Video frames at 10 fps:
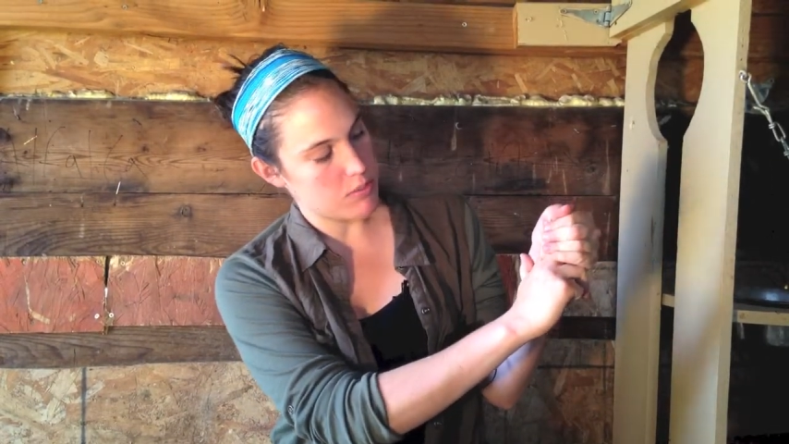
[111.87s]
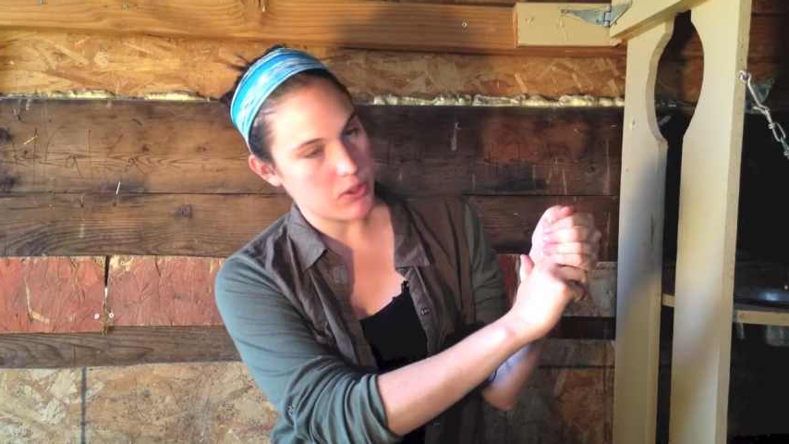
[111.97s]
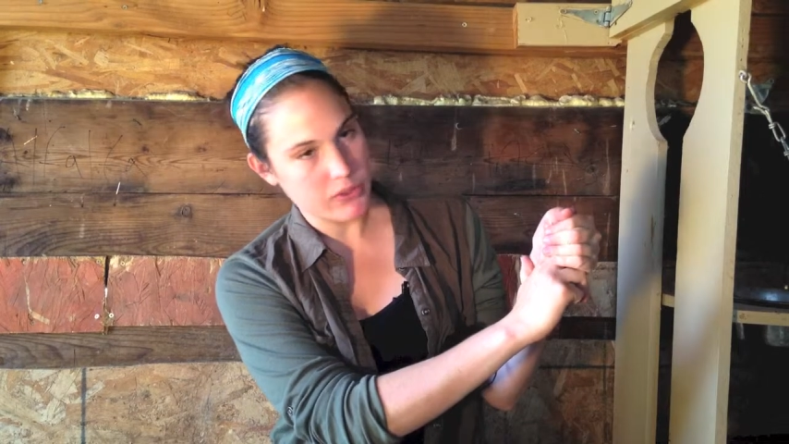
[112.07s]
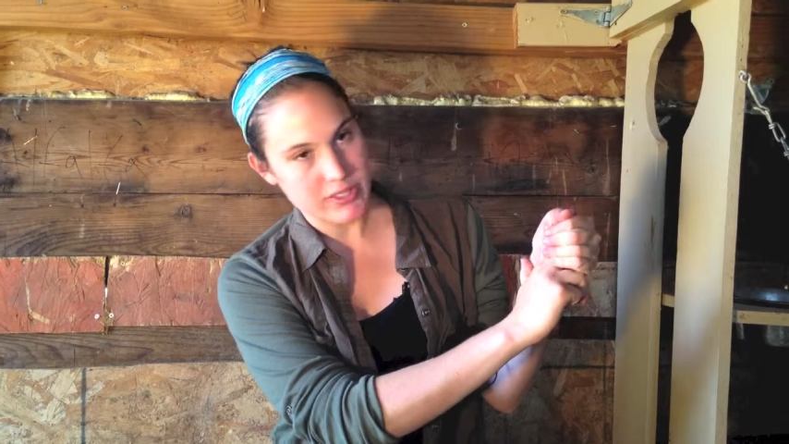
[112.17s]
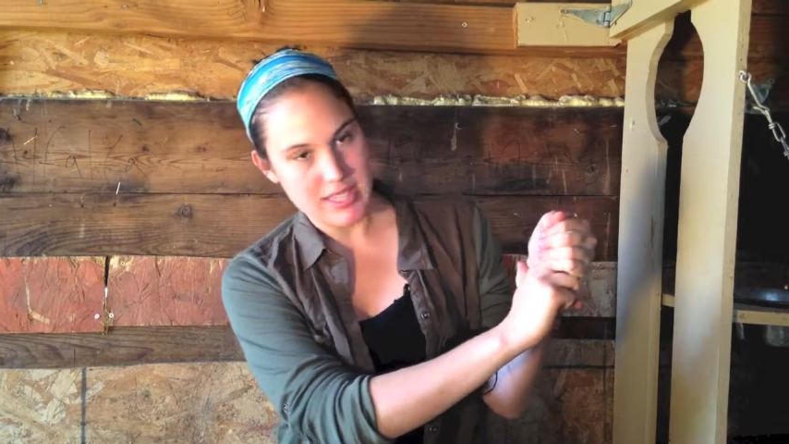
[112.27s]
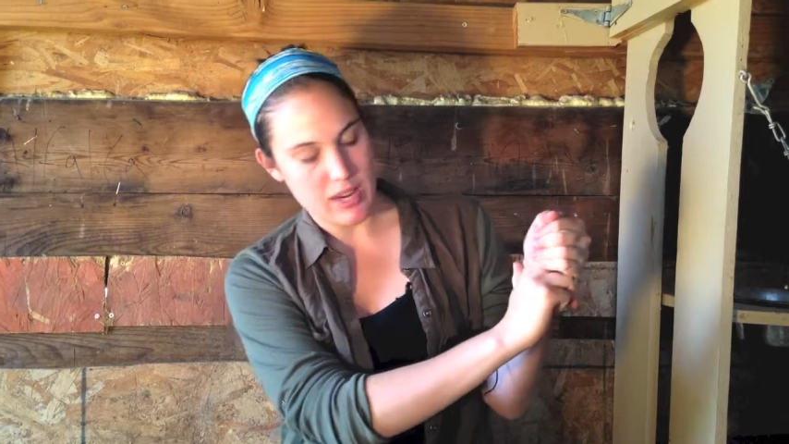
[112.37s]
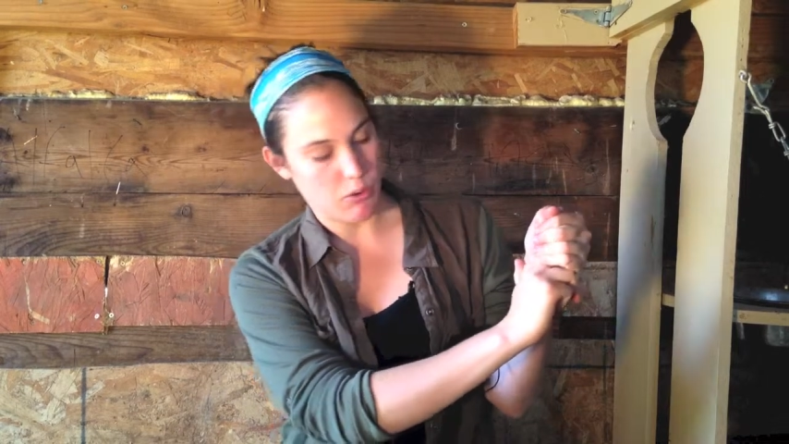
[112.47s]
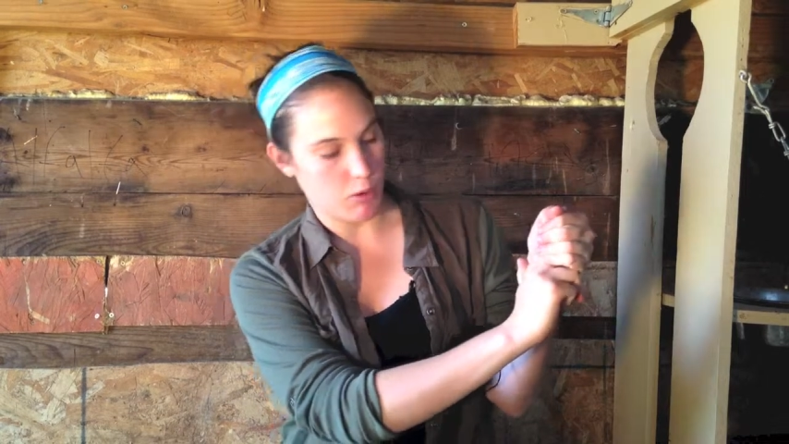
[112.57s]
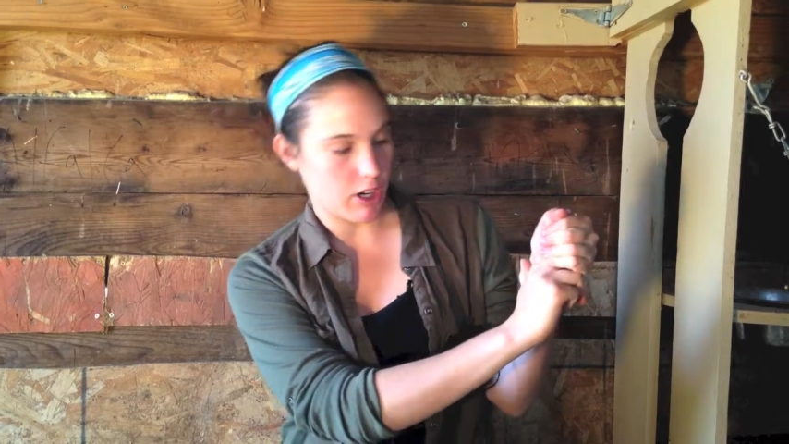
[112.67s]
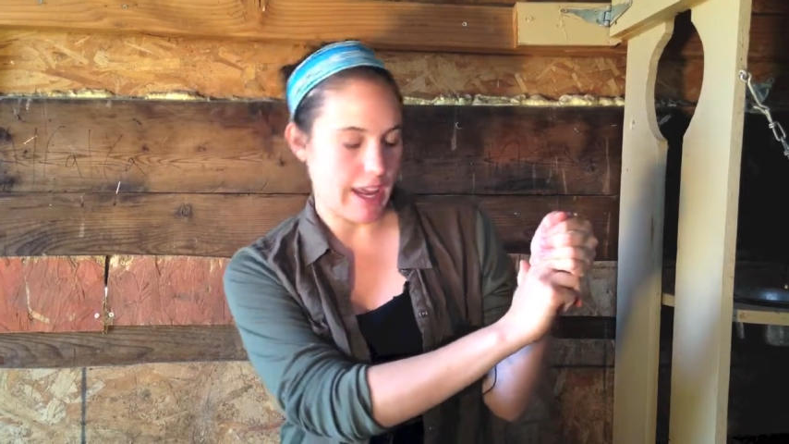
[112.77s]
milk
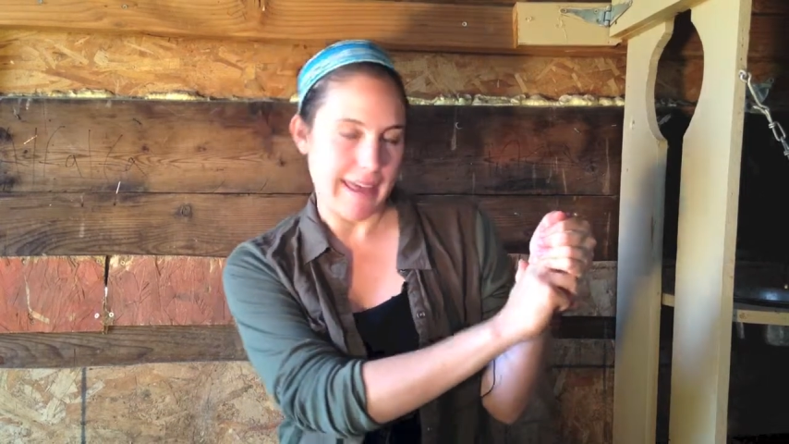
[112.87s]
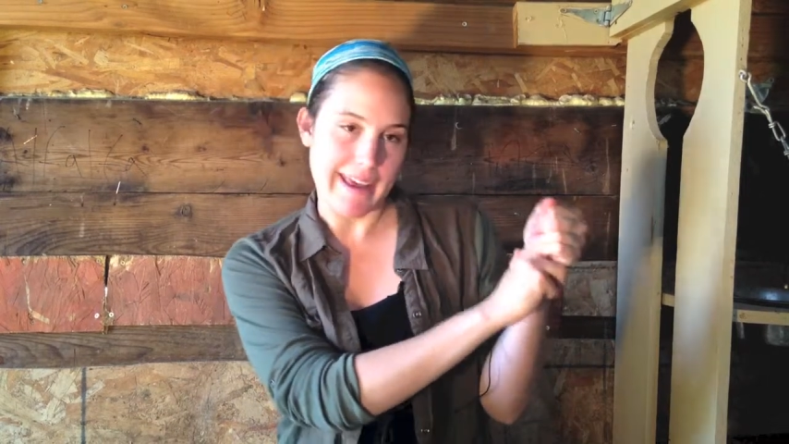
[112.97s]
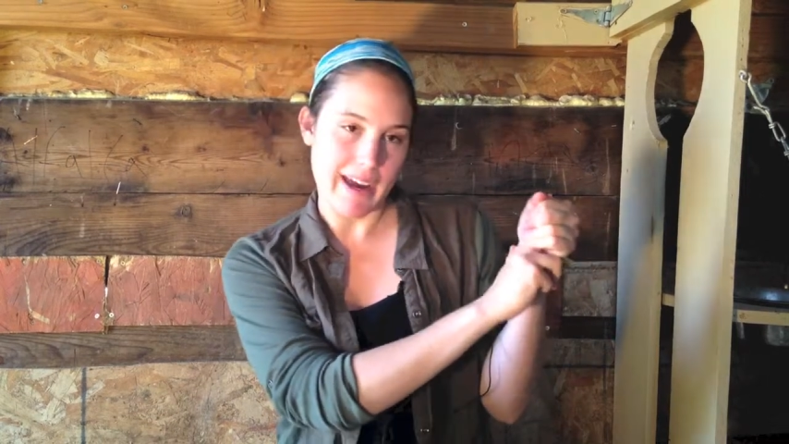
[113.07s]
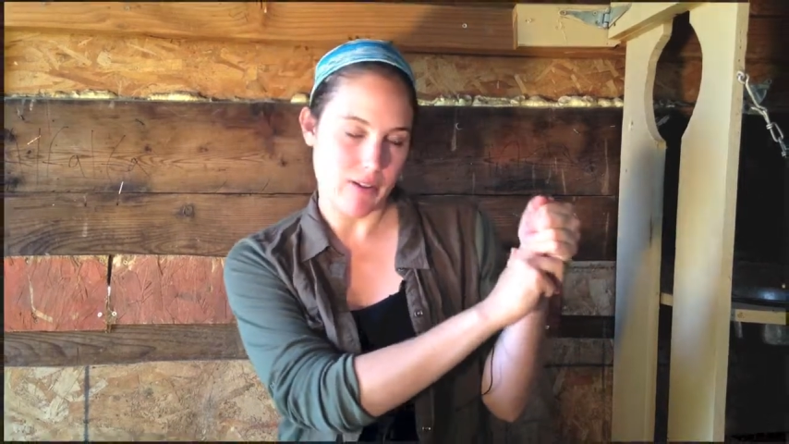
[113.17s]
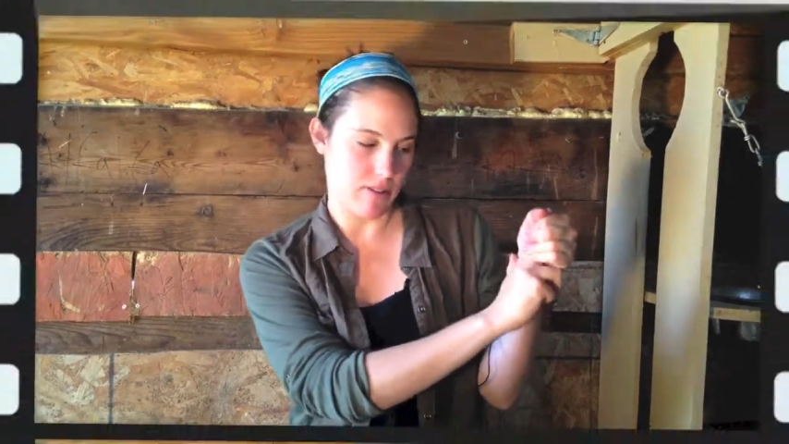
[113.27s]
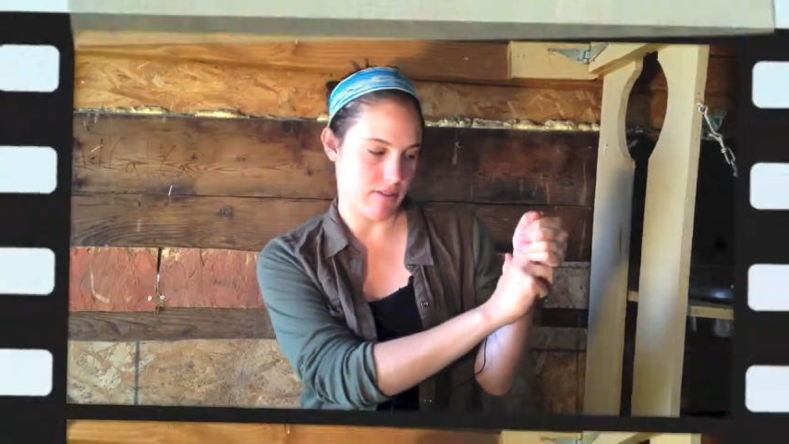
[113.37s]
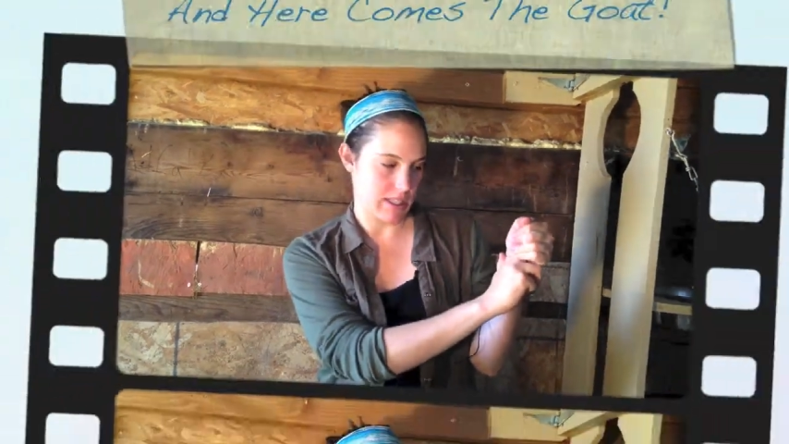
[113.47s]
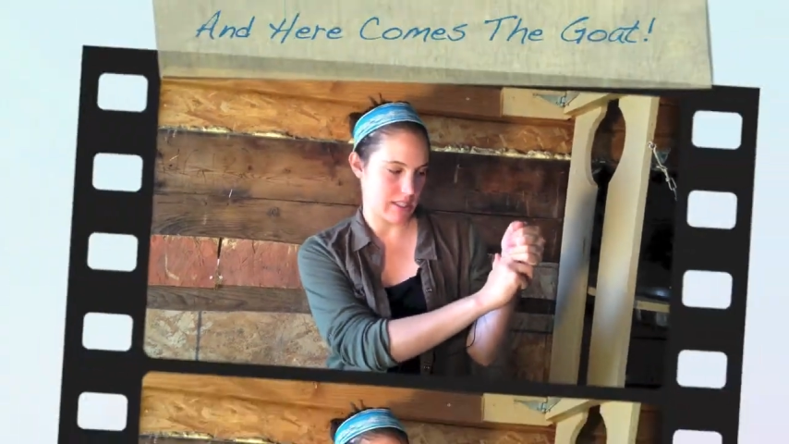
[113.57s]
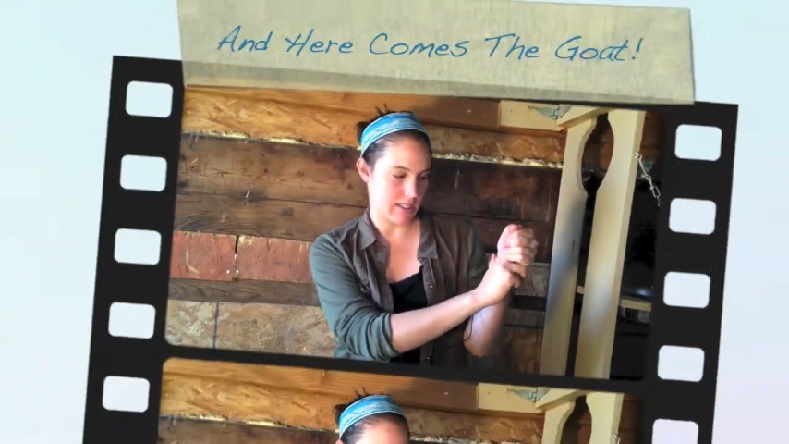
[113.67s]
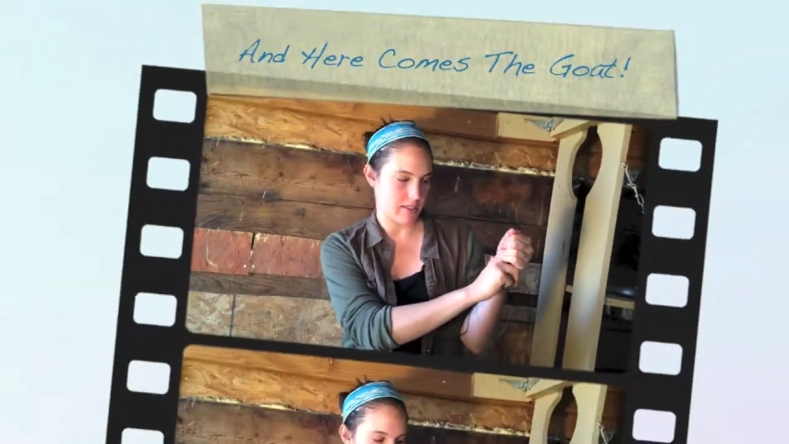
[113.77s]
downward out of the
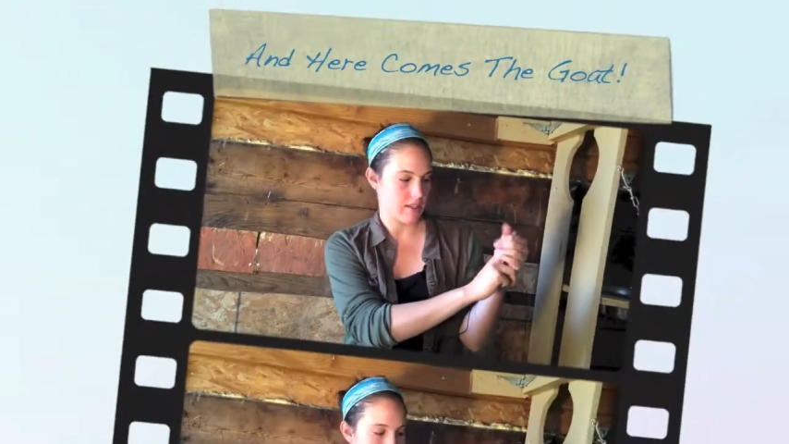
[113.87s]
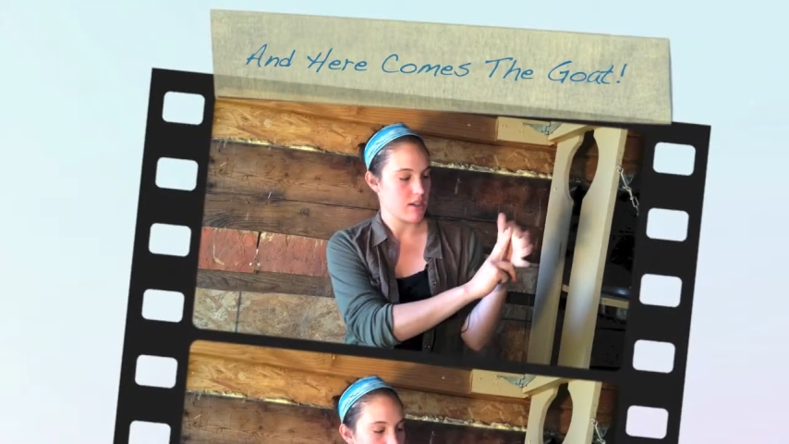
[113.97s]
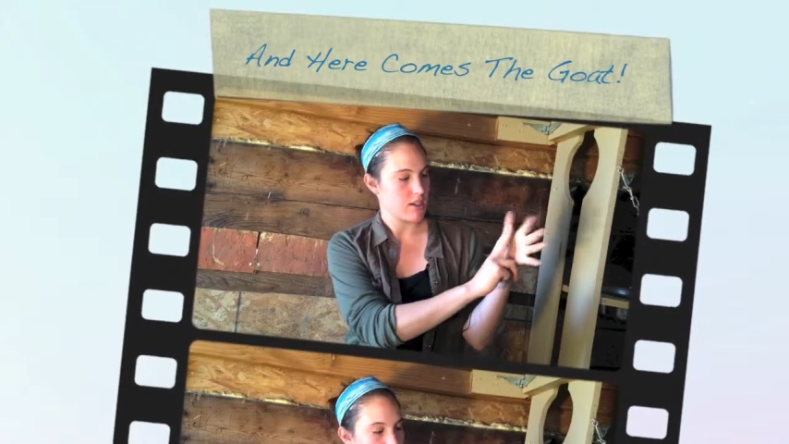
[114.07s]
teat